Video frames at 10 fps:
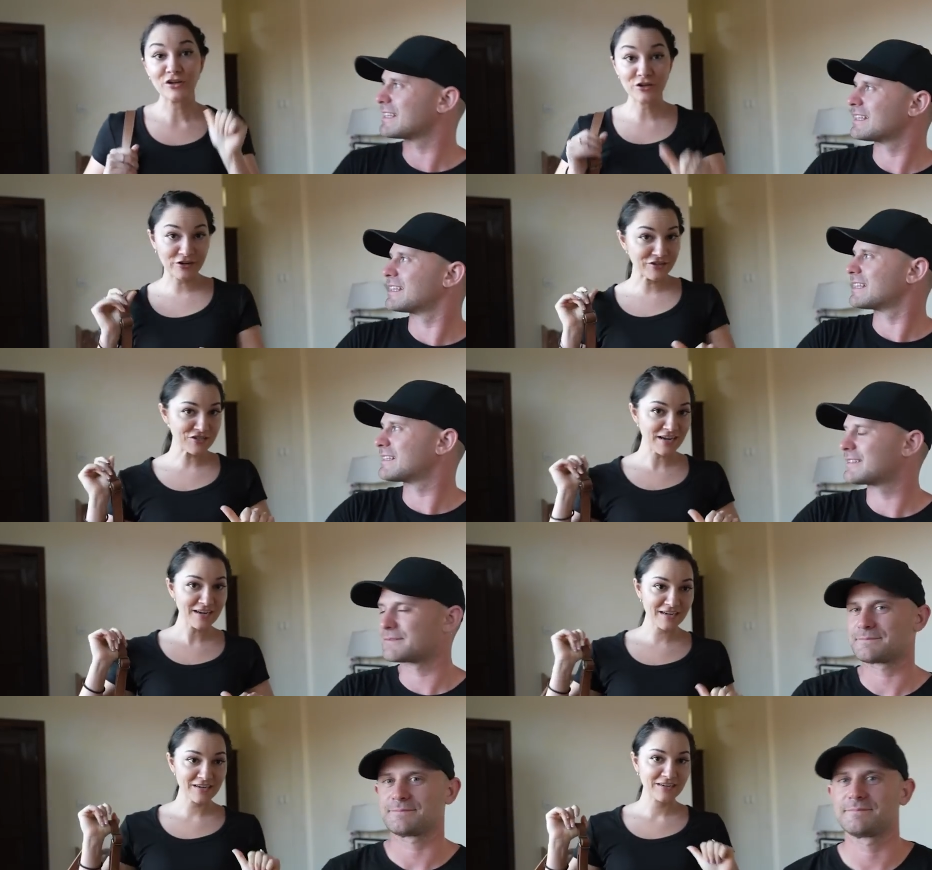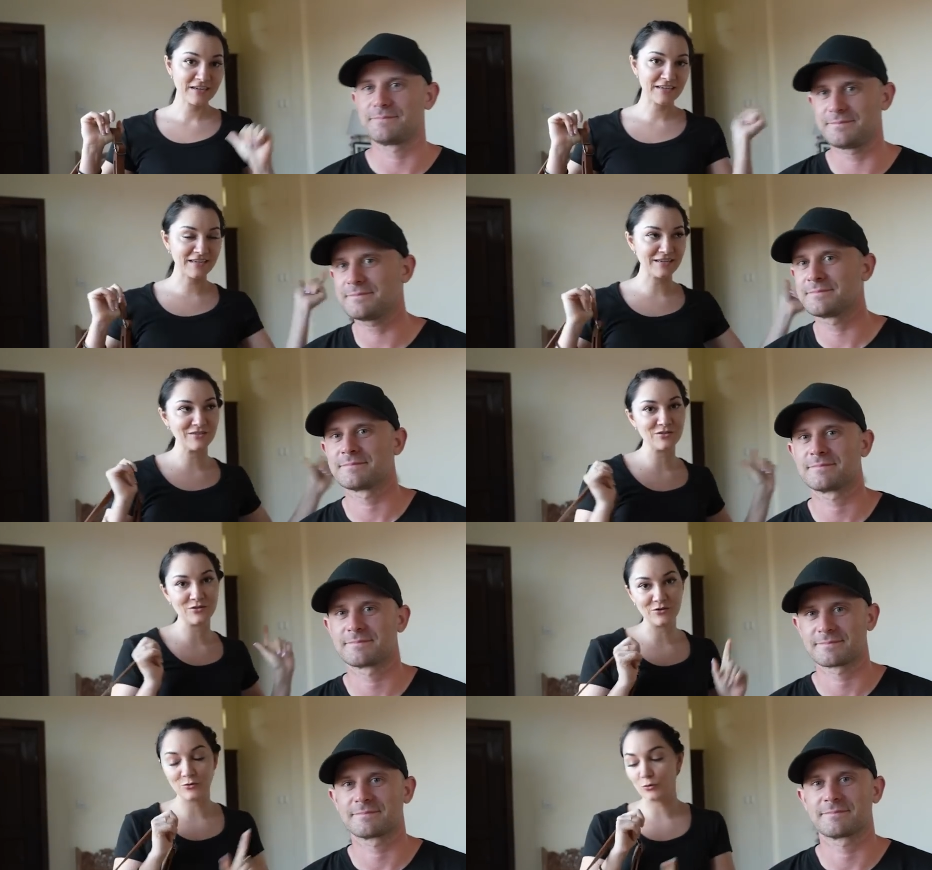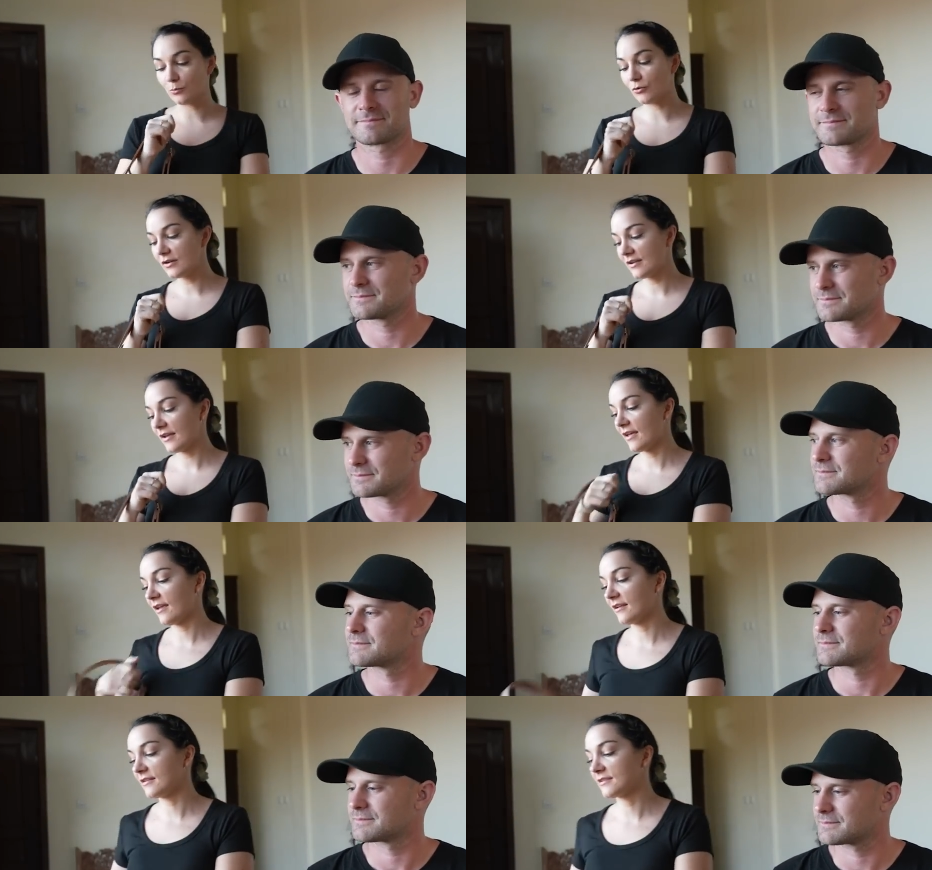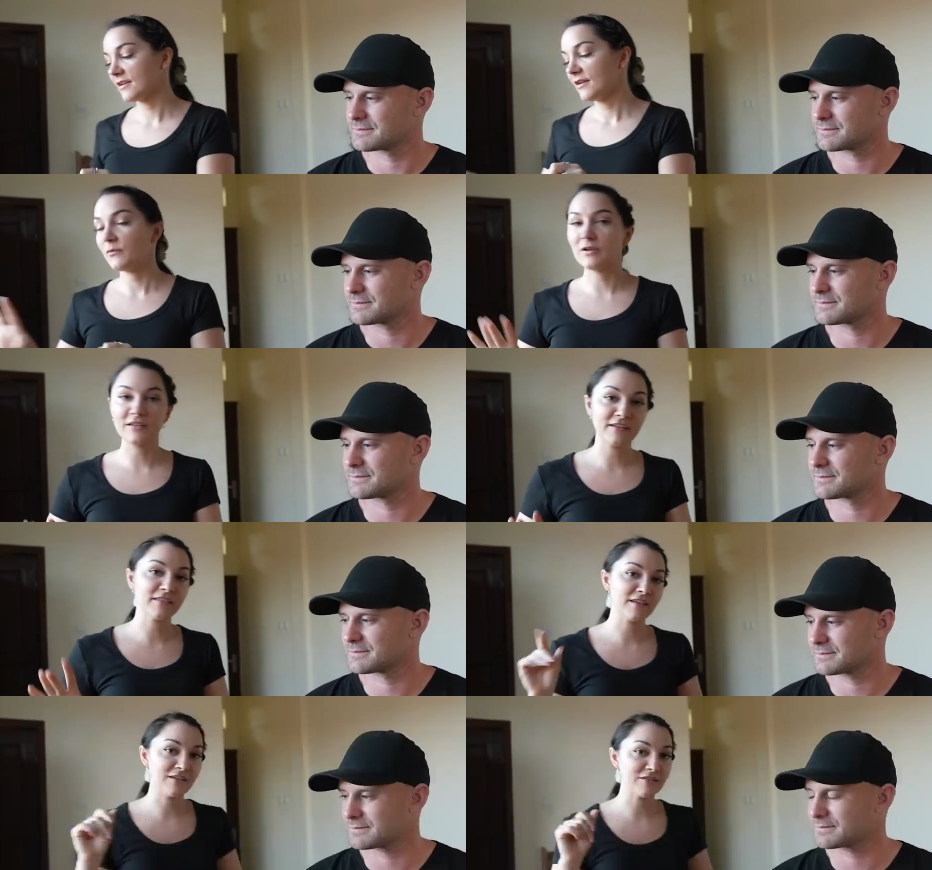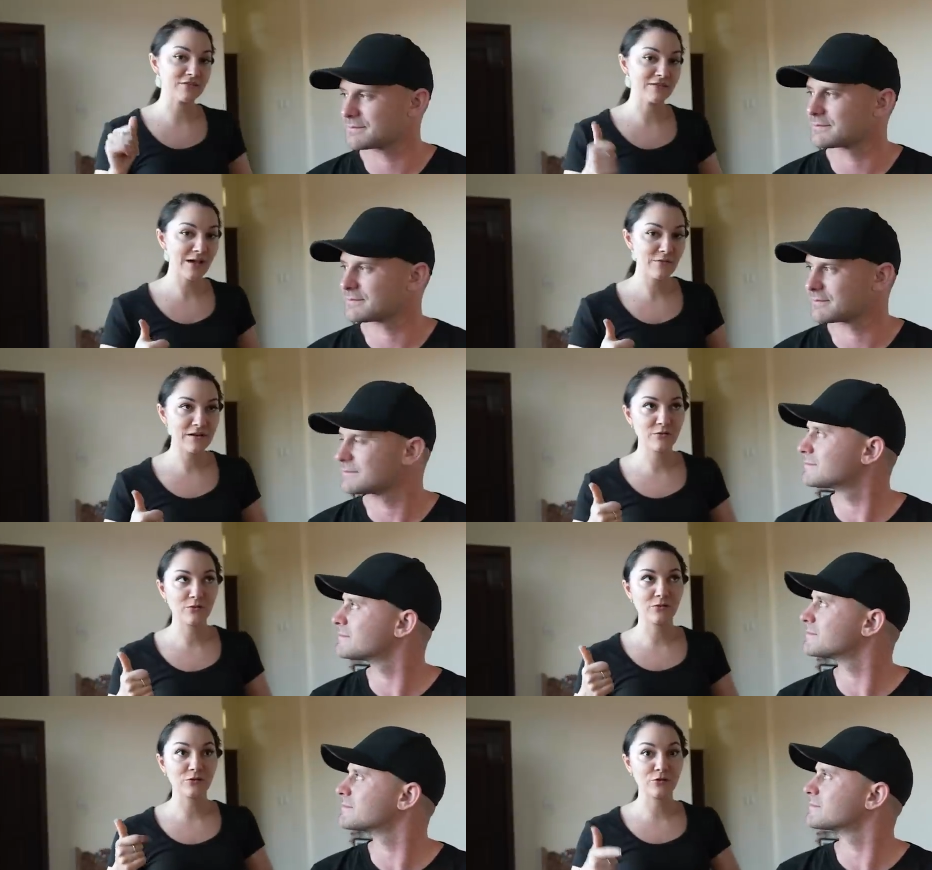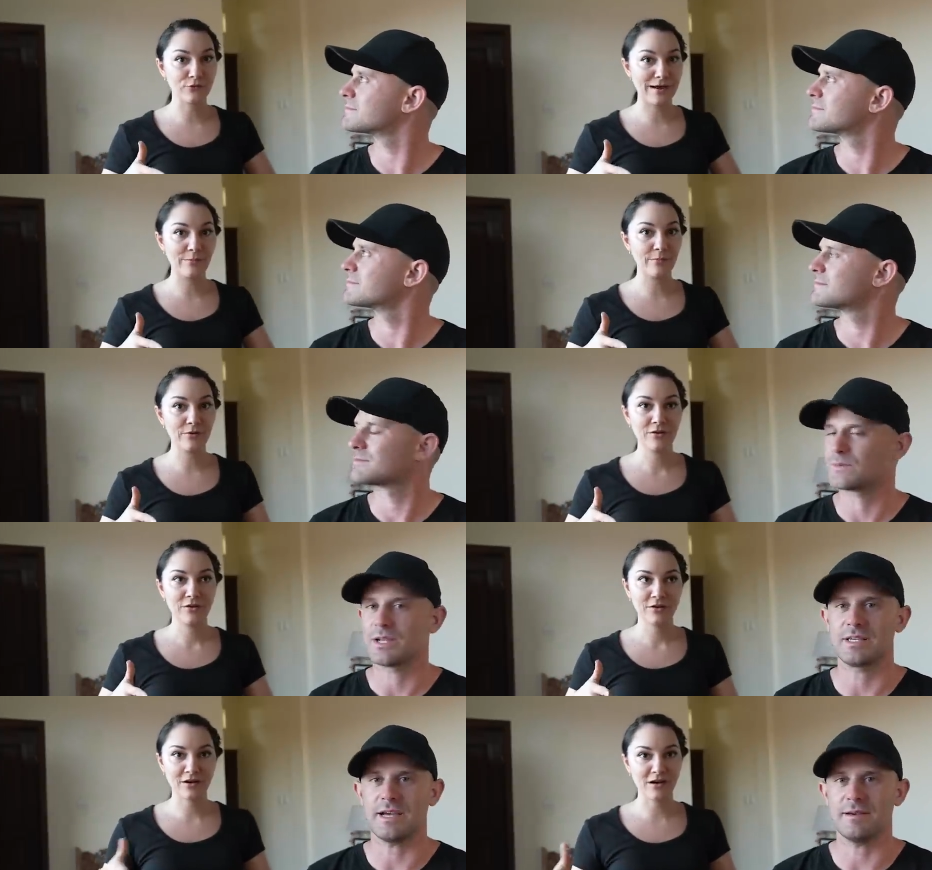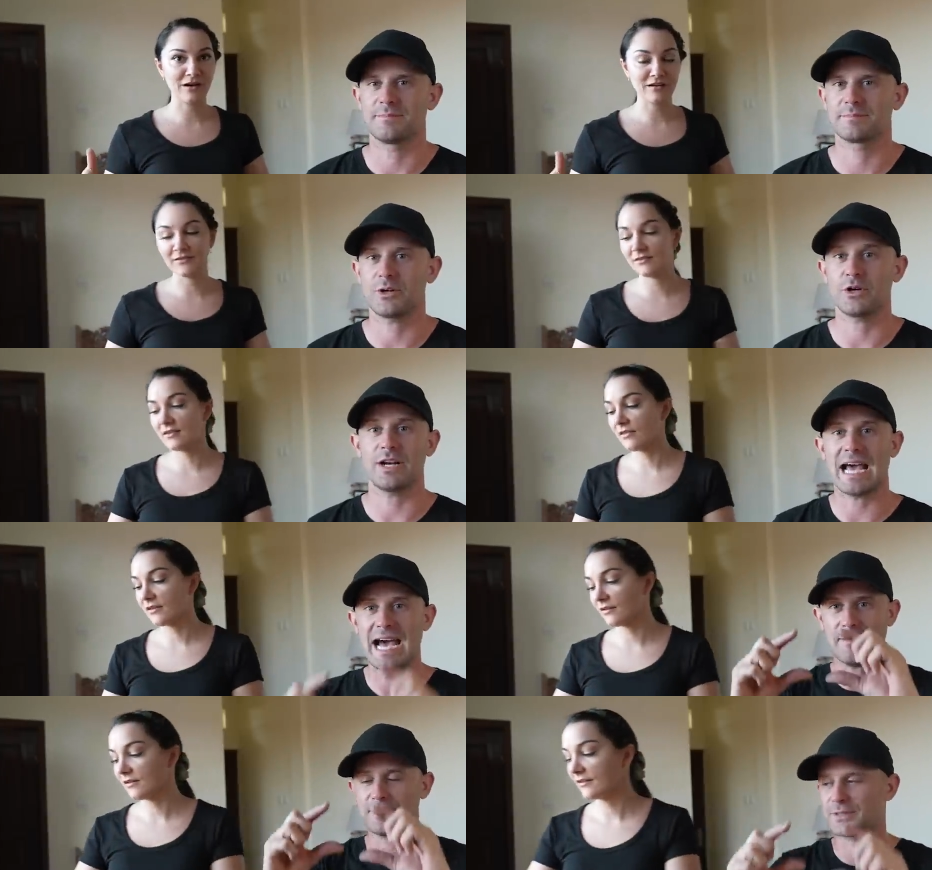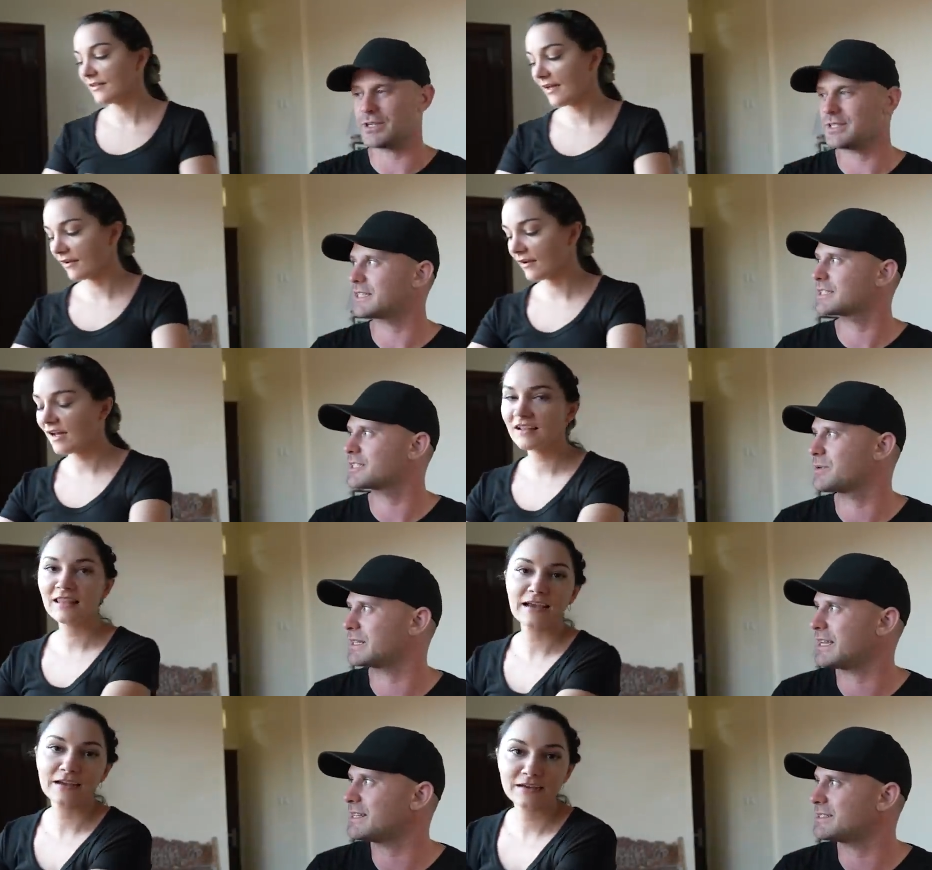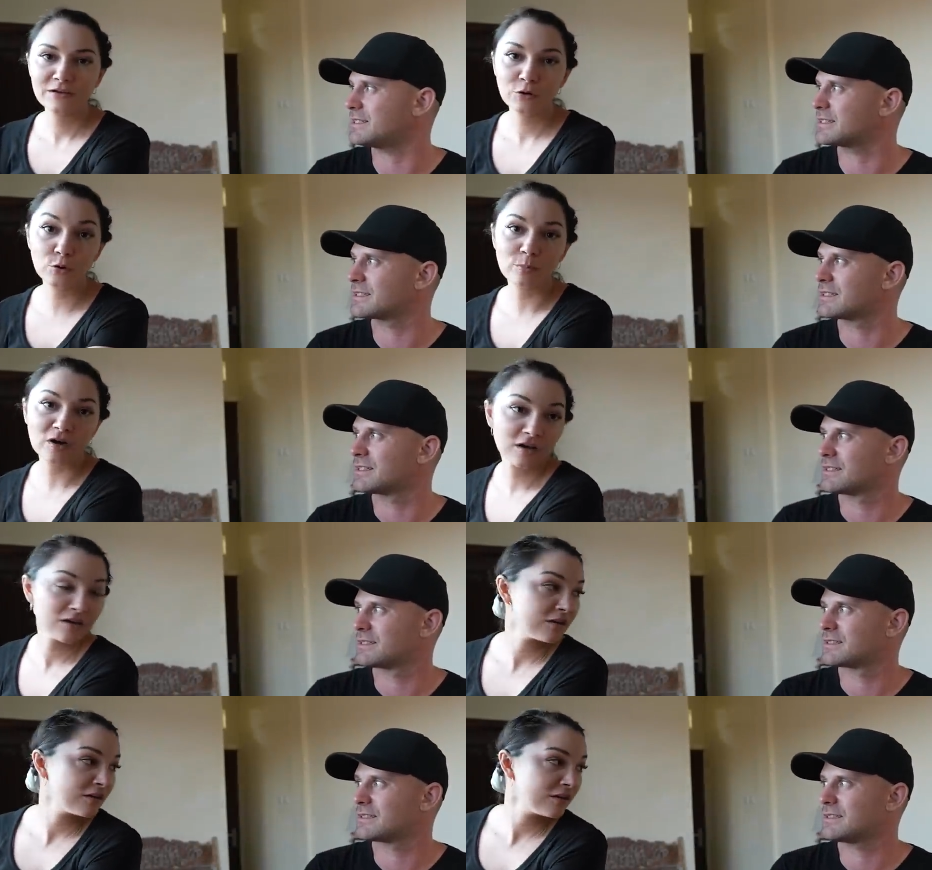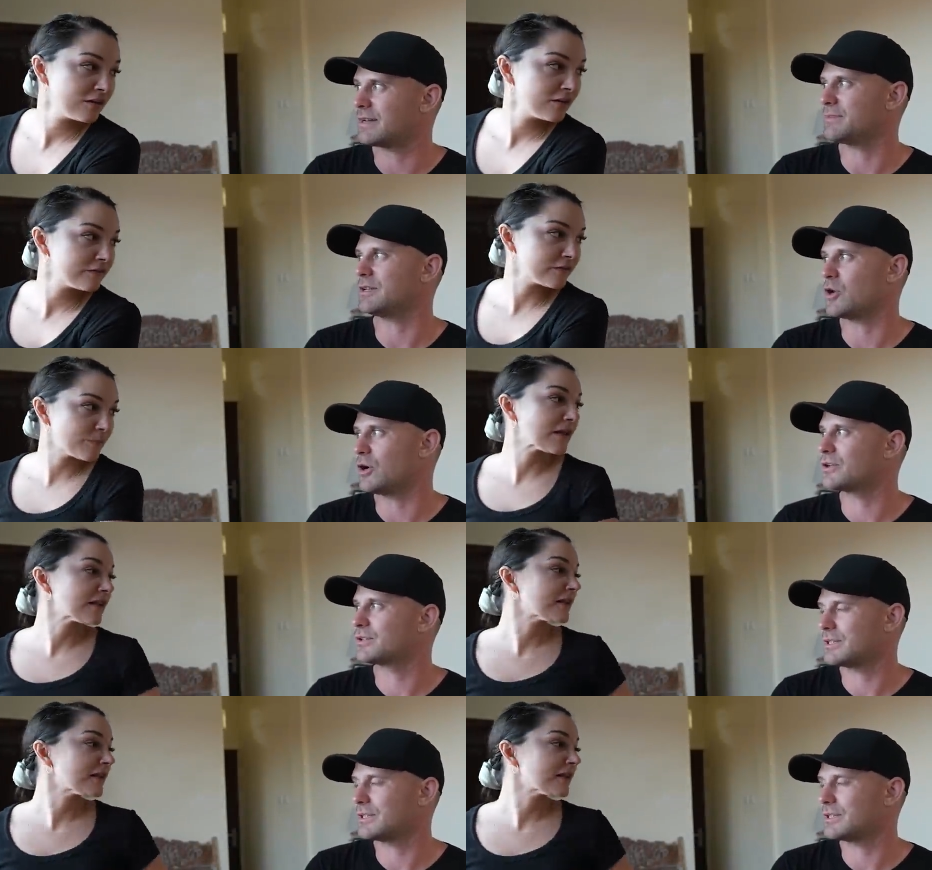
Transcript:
Speaker 1: Gojek mm -hmm. here to Ubud and we learnt that you do that one or grab yeah. car is on the an other. app. So yeah, it's actually really like easy. Uber.
Speaker 2: Yeah, but not. Bali.